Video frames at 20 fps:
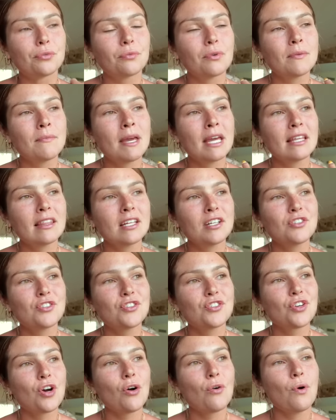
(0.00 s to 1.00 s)
We make things
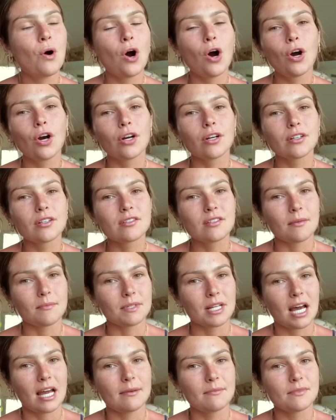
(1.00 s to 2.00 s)
so hard
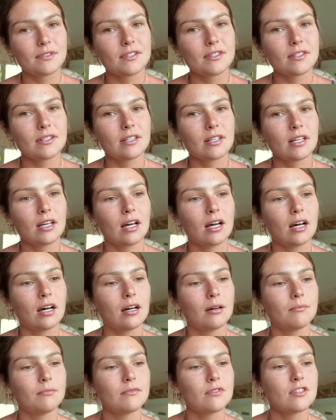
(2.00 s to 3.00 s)
sometimes.
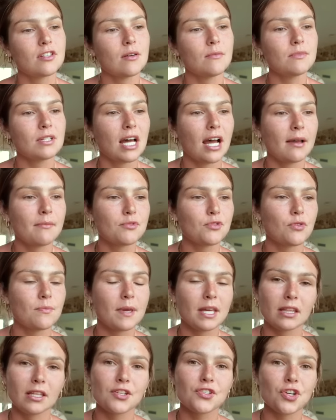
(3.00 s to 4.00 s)
Sometimes we
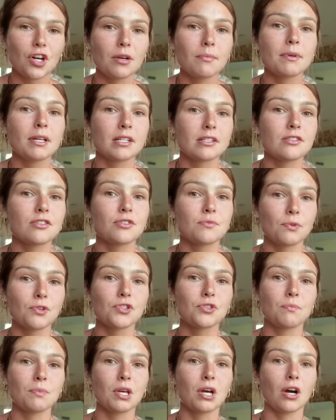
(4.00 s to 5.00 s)
make things hard because they're
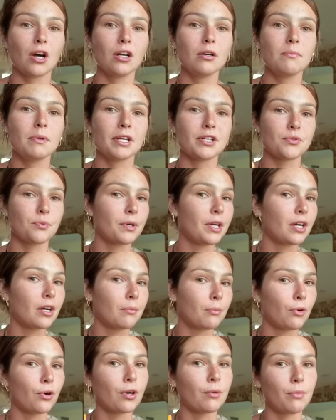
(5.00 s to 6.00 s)
supposed to be hard, because we are
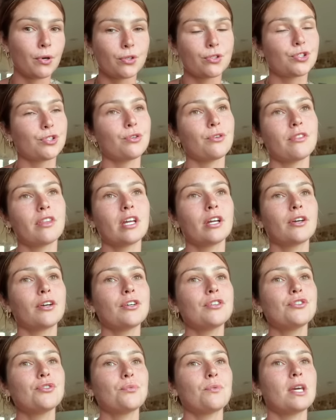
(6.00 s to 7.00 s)
more emotional
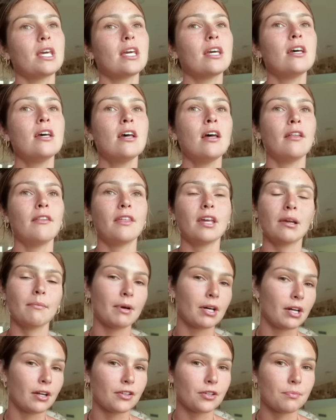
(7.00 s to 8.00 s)
thinkers. We think
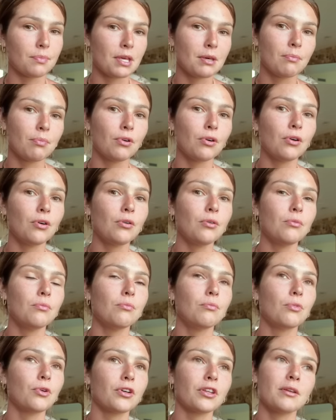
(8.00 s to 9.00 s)
about other people
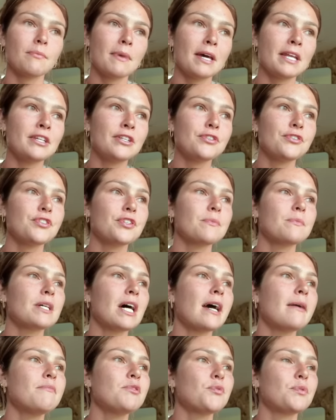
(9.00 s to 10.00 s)
more than men do
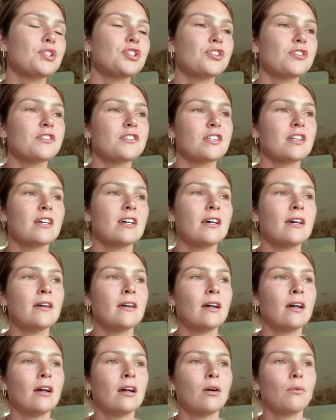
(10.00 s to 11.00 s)
sometimes.
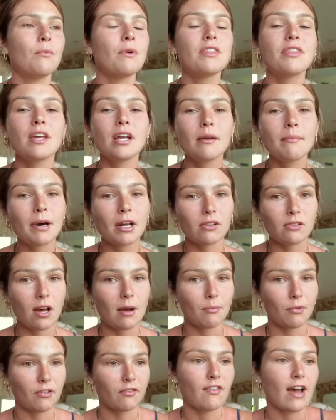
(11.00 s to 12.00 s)
We think about a
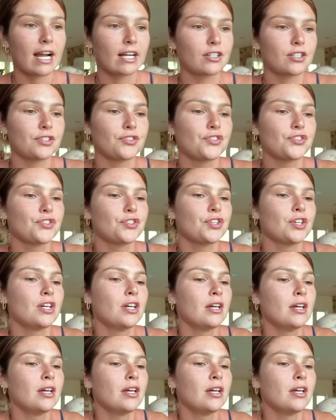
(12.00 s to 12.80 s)
lot more factors.